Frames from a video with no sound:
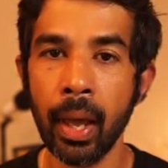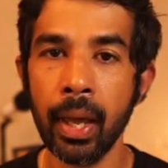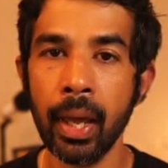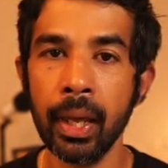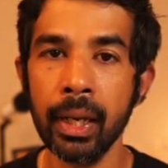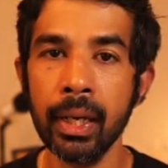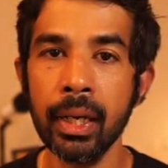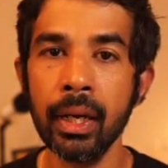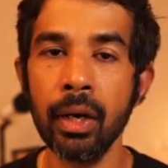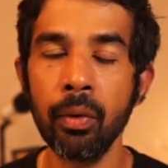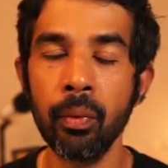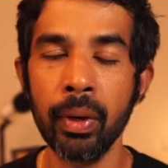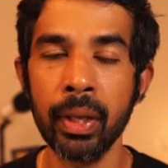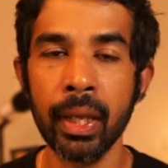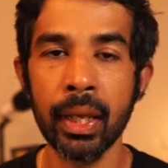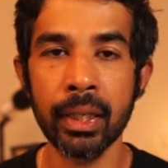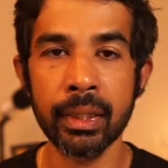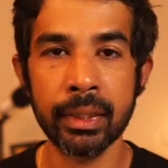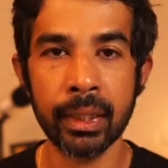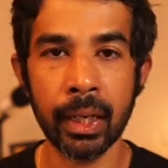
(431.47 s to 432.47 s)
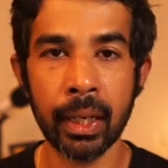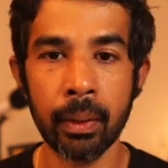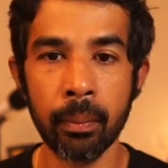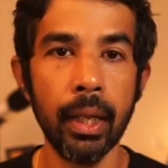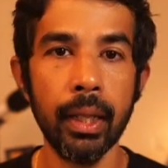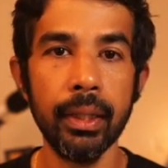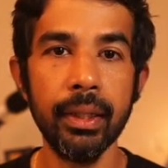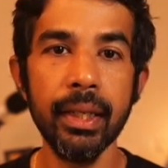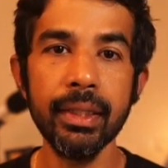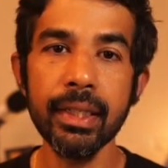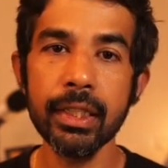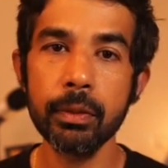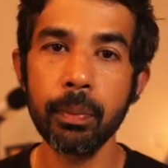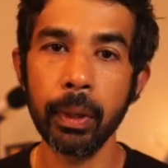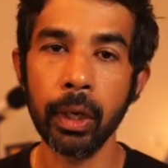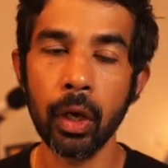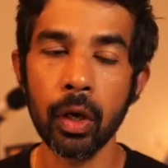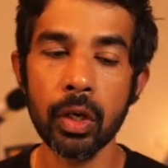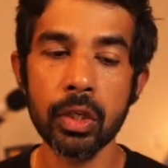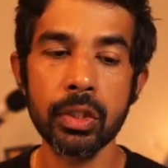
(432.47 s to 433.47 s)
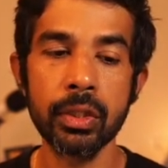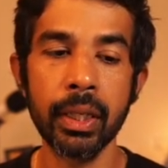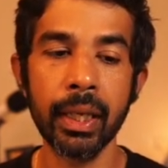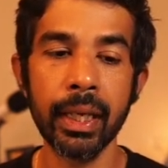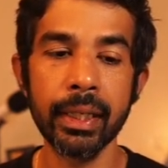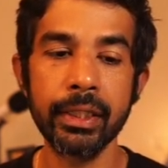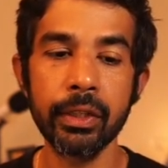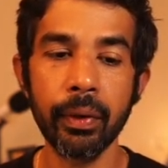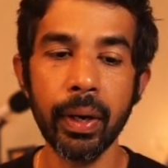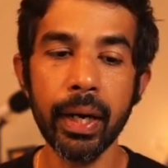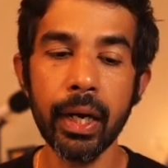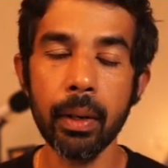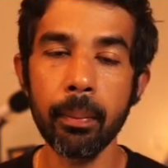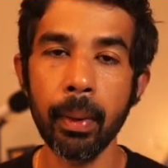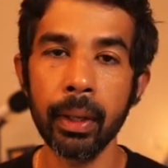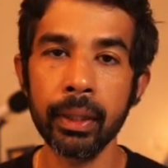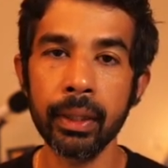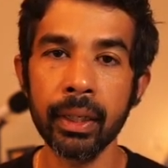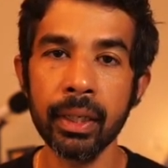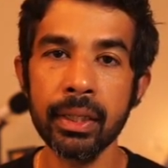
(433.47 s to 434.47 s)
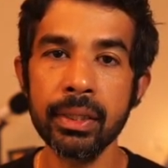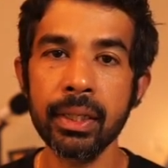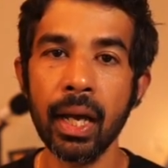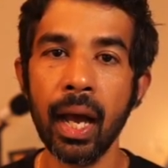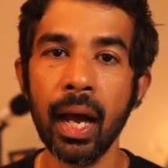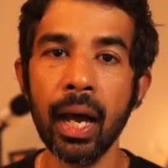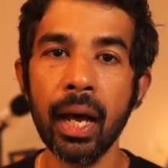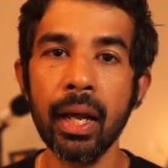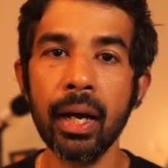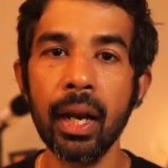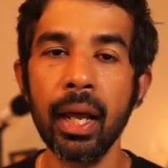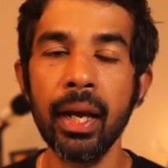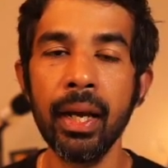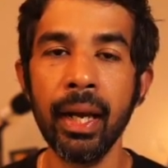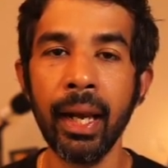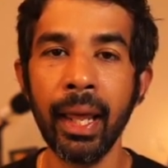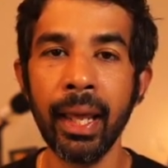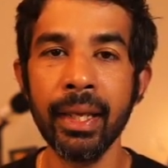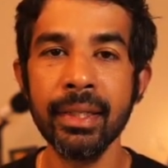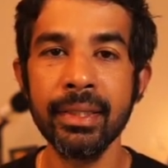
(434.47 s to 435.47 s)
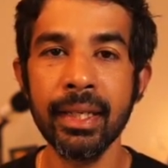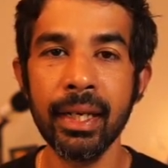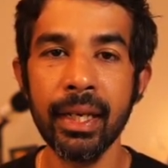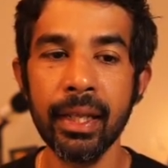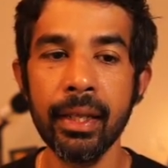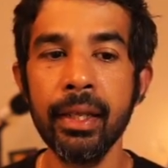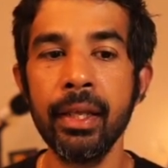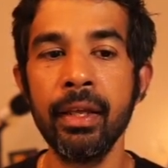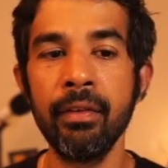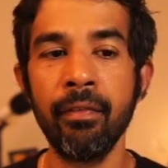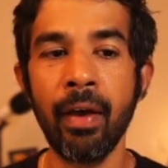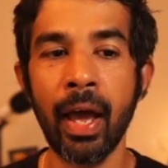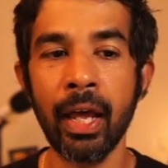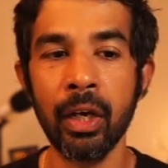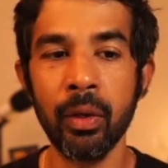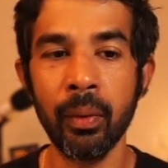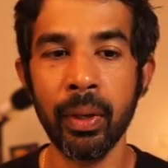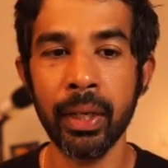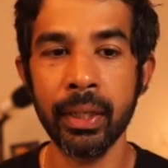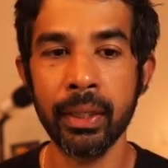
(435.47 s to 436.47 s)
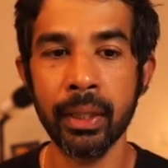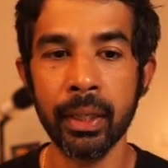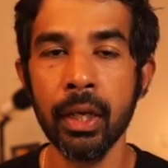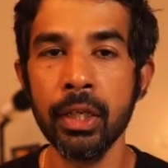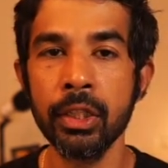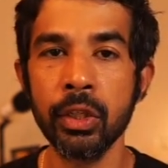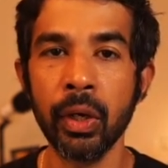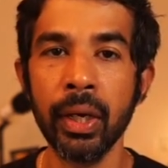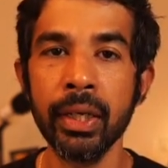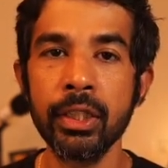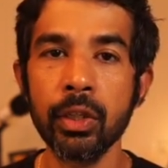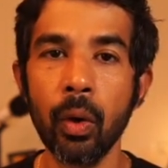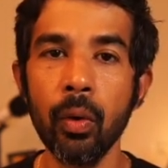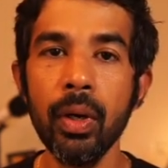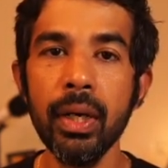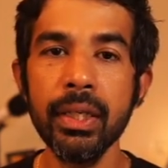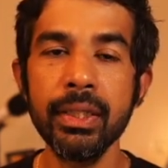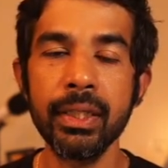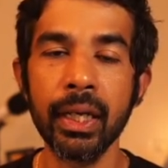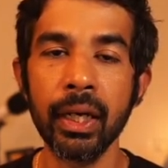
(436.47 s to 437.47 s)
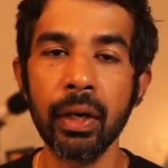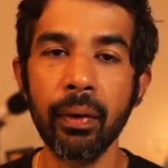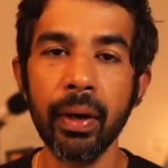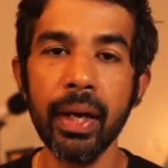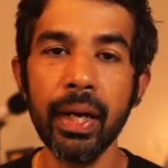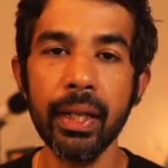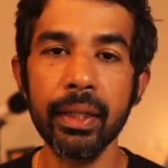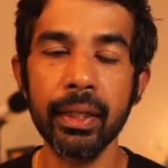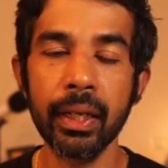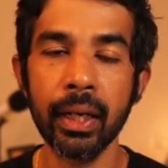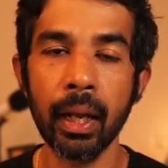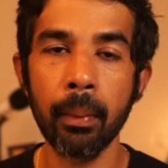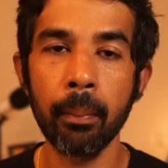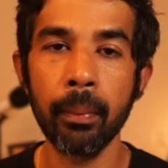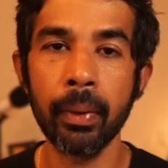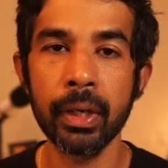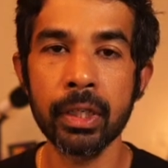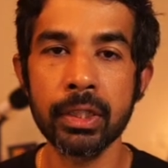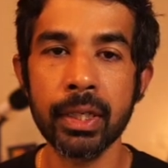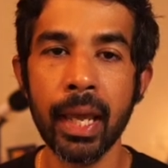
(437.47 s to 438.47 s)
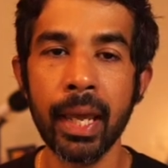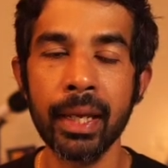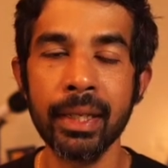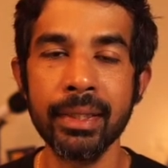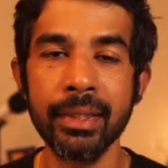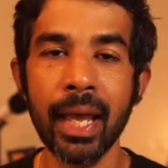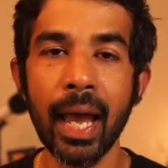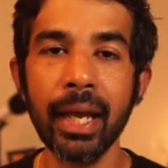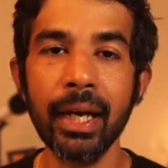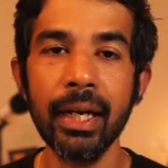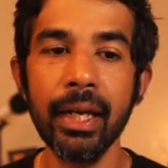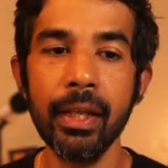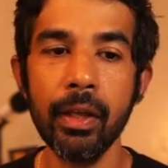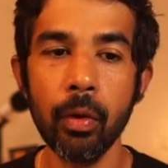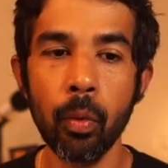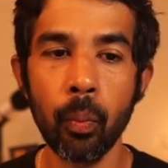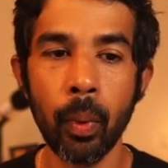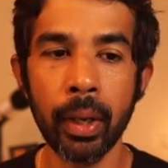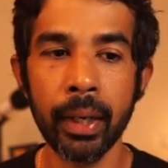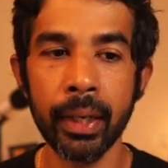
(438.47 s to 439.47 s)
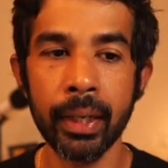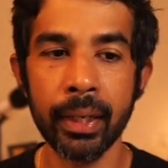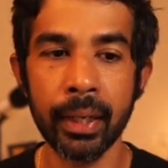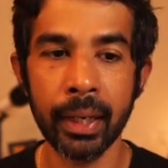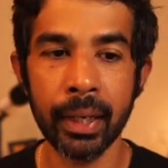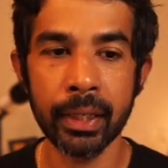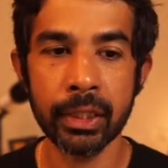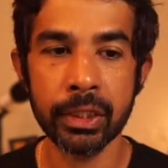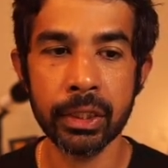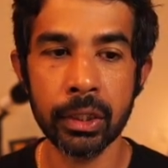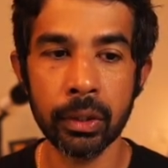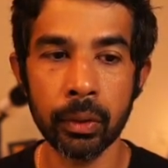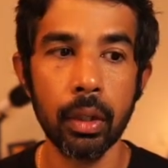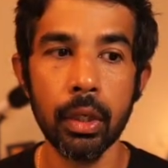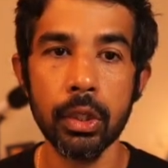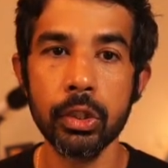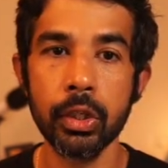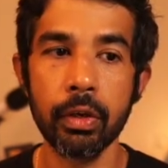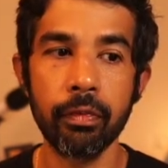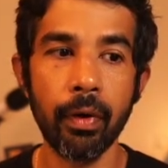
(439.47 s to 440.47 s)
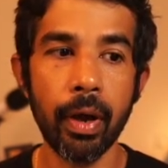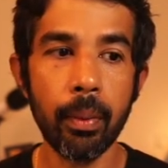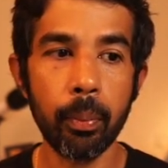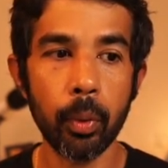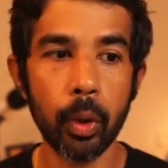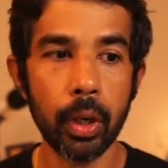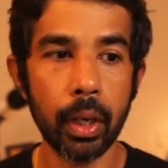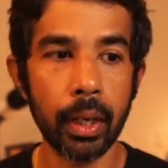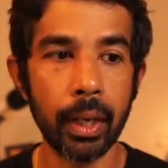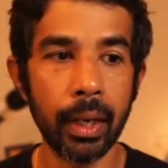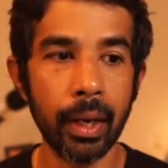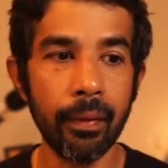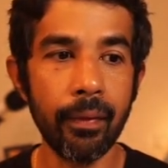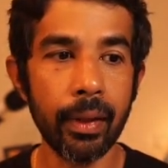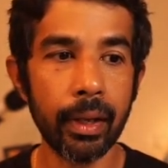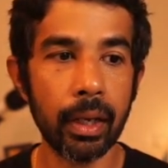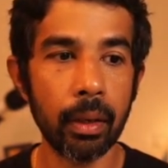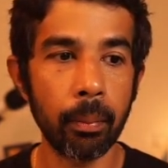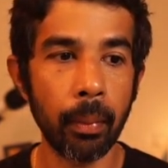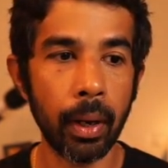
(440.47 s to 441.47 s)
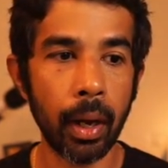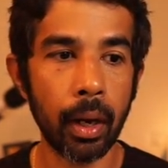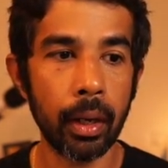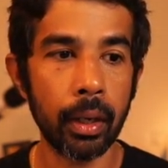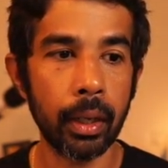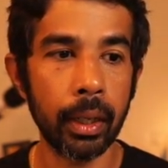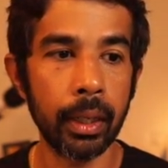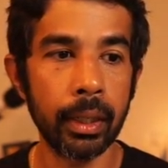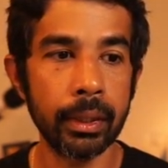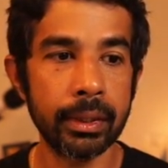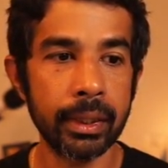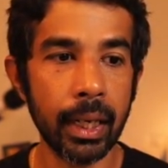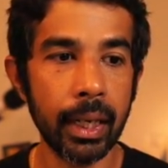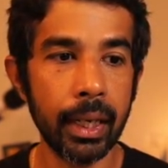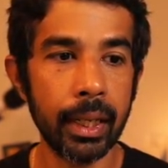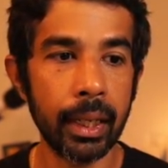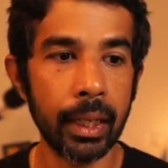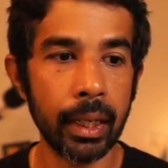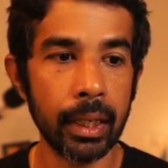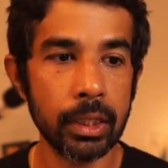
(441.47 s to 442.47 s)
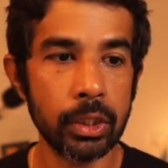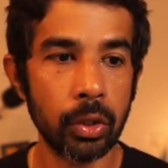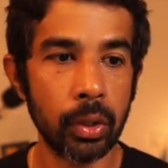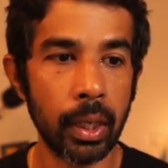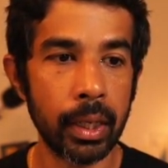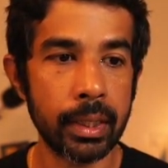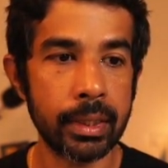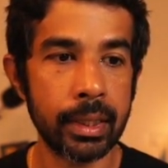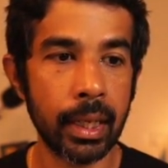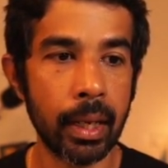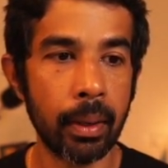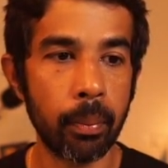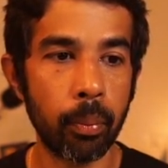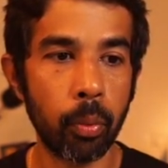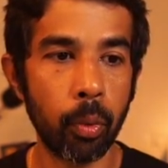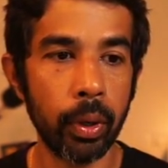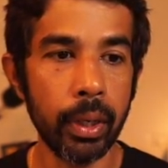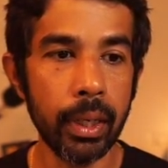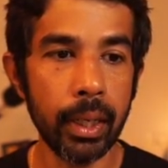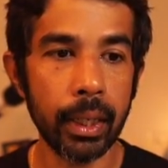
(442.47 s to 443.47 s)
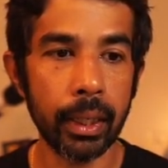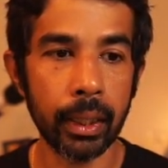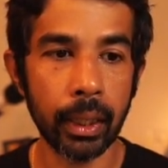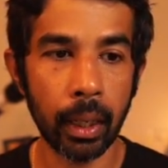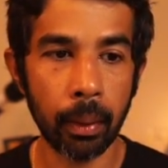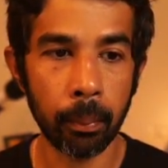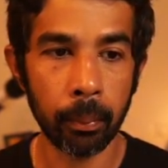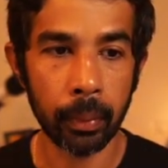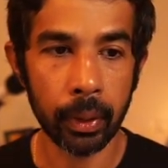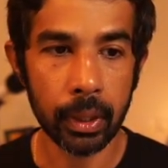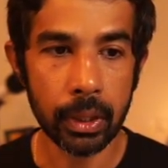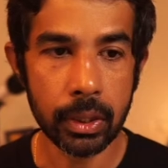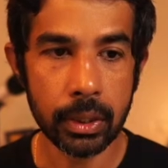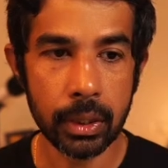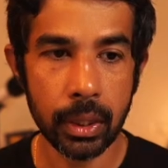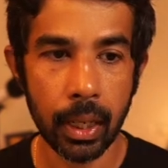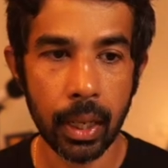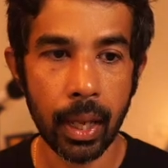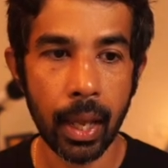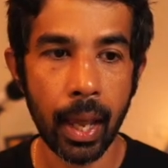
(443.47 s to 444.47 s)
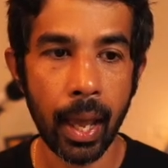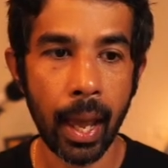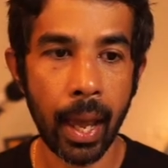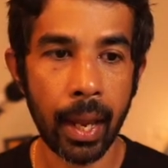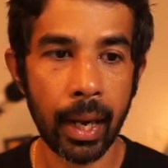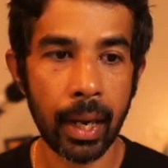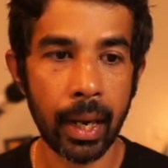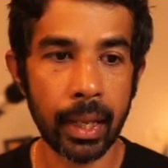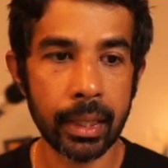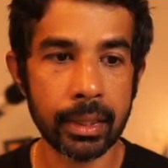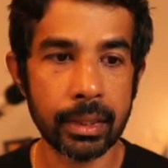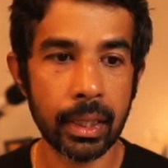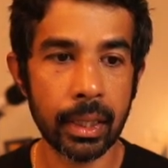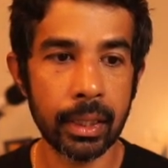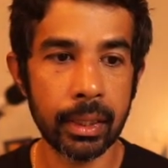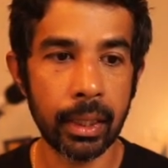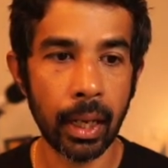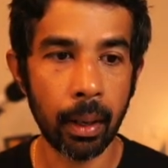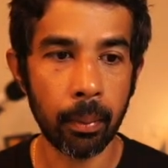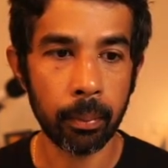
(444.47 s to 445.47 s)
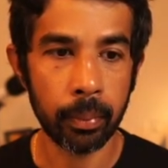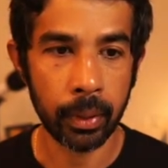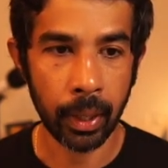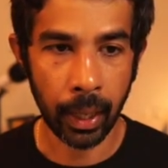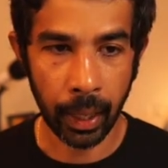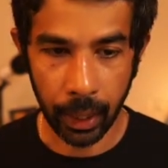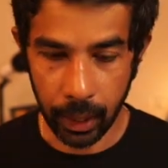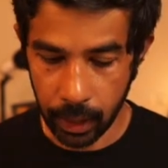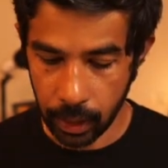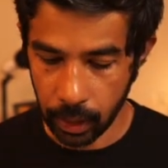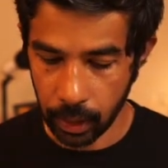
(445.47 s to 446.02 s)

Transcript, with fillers: in real time. This is because the iterator methods are lazily evaluated. So it's only generating the numbers exactly when it needs to. So if I put another command inside here, so let's say printing numbers, and let's dump that.